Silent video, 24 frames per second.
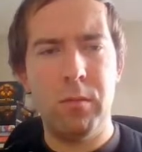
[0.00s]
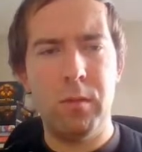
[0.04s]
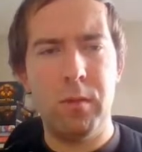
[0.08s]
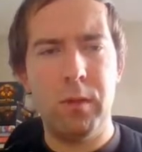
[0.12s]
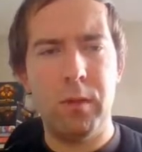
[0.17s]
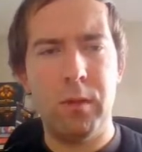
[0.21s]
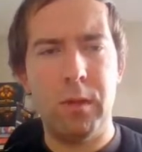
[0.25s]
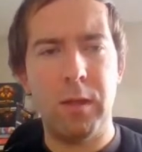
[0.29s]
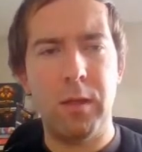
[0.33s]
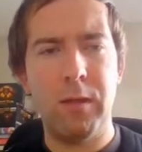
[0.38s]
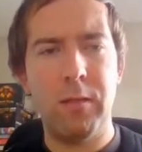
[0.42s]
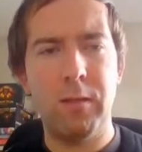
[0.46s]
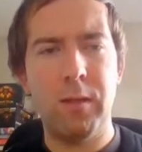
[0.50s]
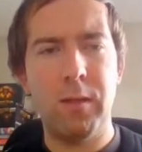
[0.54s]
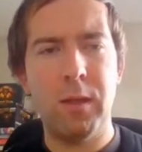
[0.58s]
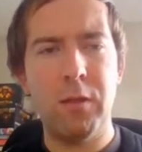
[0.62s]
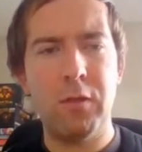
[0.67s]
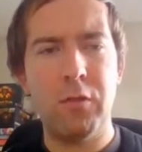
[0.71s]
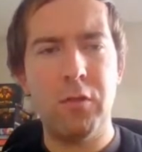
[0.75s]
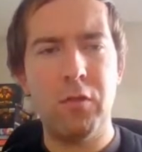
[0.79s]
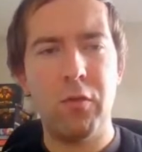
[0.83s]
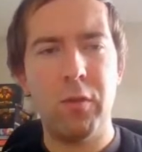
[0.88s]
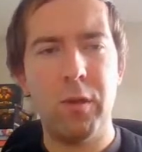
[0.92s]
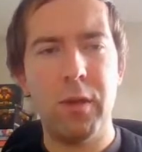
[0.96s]
Can it take a
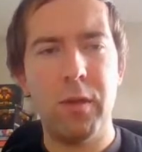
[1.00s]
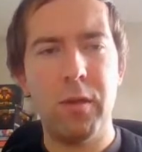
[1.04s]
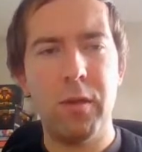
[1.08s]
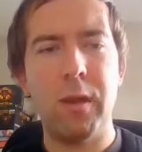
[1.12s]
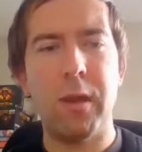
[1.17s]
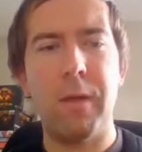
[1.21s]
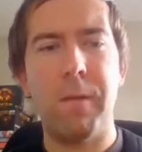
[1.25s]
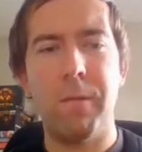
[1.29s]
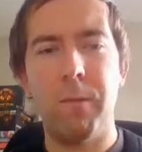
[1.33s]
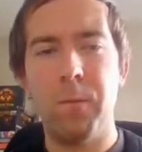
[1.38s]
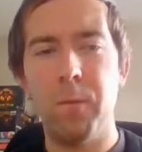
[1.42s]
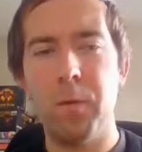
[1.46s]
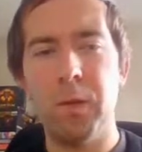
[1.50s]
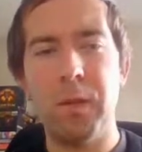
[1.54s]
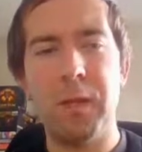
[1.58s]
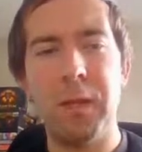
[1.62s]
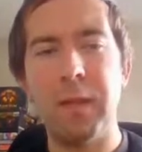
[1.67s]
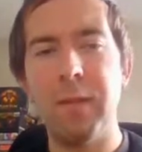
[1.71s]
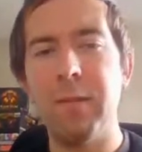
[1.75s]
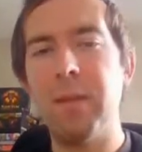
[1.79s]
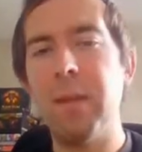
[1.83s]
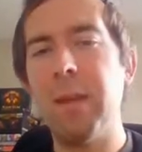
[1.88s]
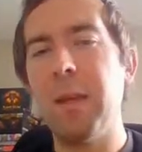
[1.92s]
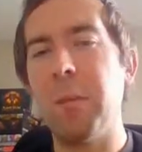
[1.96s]
string? Yeah, it
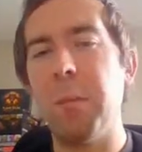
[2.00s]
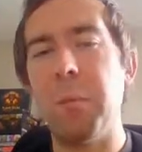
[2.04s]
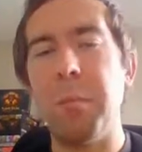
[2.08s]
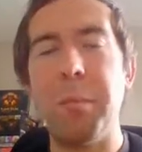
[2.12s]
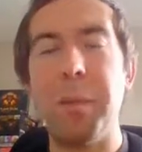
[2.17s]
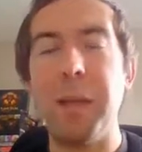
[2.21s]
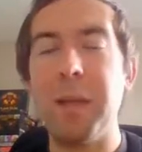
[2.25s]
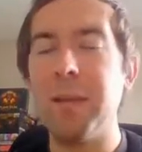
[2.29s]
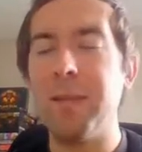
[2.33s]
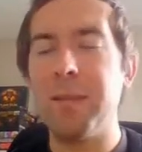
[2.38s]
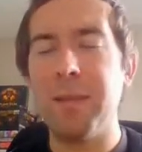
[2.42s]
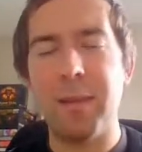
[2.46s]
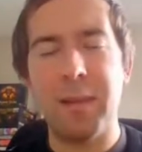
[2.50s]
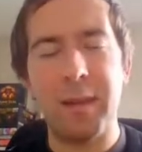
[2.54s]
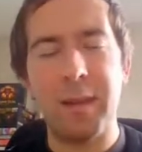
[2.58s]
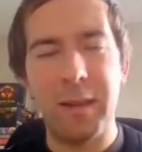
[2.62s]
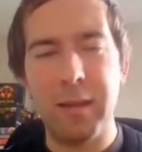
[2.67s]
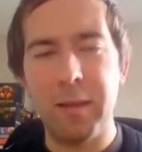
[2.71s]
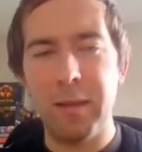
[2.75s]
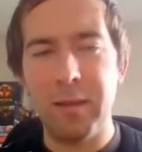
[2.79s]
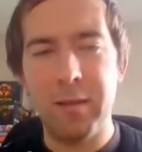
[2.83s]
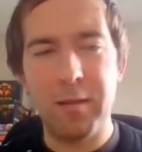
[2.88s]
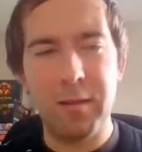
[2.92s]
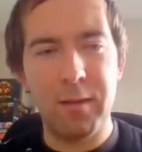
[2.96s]
can take basically
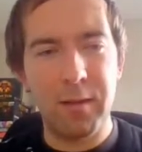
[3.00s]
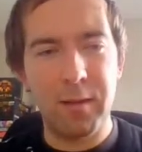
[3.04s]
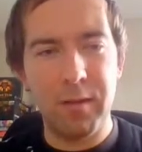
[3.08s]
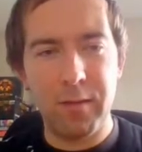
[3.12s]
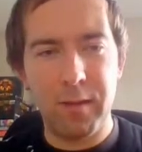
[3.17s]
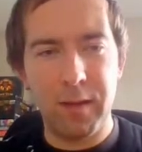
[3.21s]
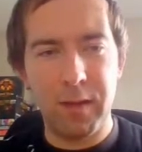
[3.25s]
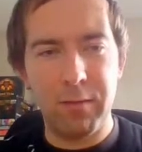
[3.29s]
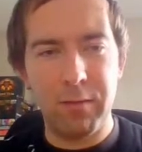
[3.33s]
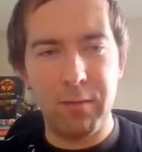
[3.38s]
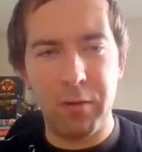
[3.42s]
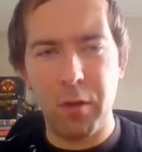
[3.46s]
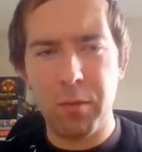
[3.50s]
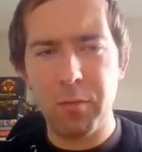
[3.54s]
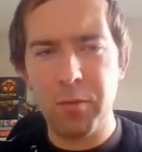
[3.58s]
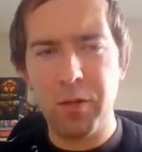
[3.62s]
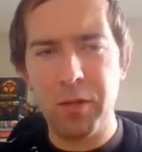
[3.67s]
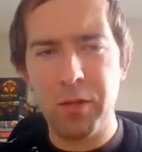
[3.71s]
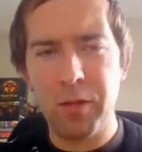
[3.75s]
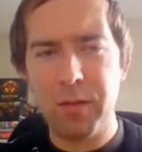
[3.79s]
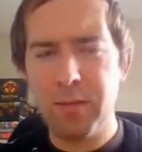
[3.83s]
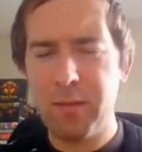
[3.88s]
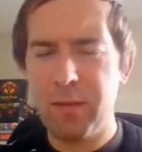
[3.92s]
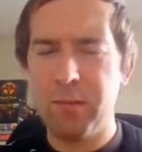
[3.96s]
anything, even
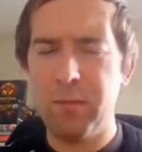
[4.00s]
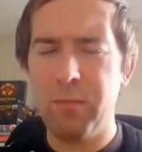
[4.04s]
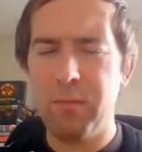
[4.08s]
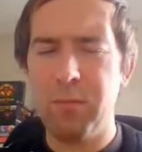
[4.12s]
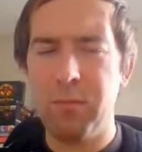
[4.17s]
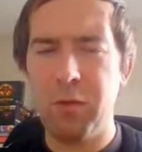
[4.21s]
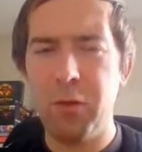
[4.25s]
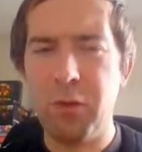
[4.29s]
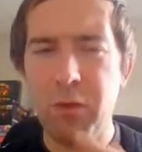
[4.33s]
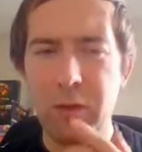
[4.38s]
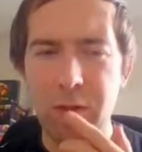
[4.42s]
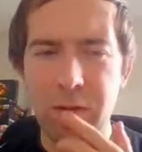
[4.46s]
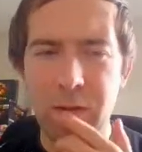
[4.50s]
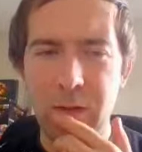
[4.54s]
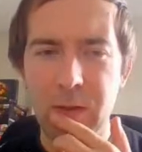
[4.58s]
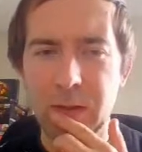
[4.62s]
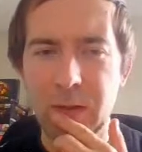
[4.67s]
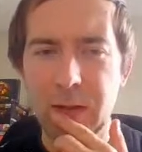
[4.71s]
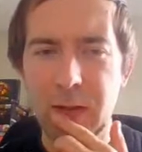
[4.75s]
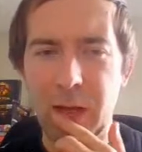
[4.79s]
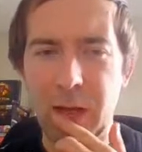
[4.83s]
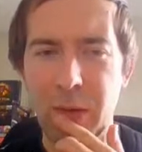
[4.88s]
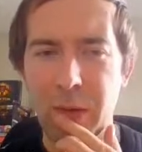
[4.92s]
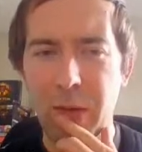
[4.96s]
object. I'm curious to
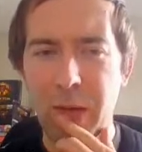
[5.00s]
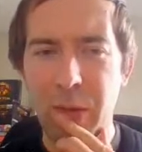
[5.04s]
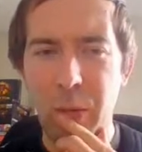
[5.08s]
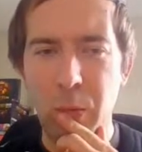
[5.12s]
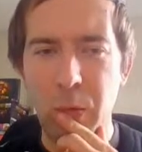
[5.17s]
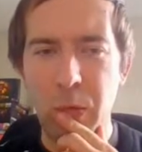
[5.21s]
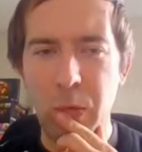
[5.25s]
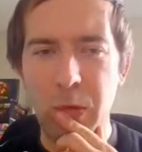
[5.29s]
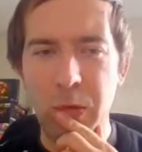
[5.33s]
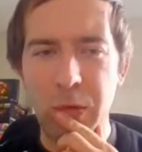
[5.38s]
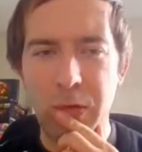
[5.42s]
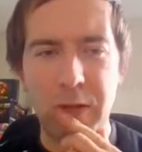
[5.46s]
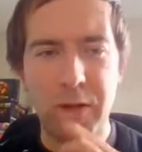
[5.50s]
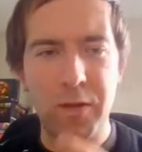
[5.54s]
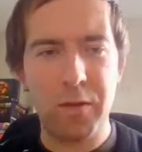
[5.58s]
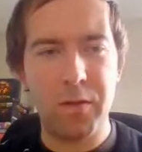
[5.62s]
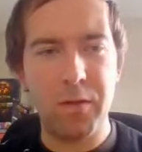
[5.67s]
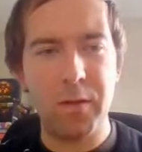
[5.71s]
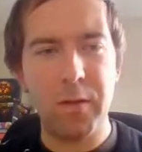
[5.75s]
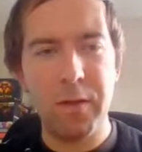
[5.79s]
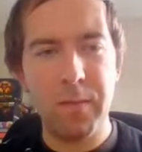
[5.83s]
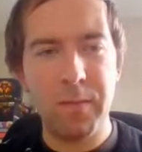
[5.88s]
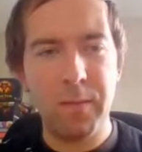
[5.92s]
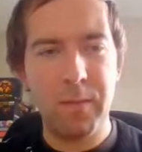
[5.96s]
see how that works
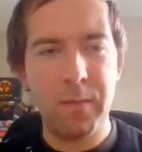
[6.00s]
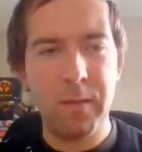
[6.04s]
actually.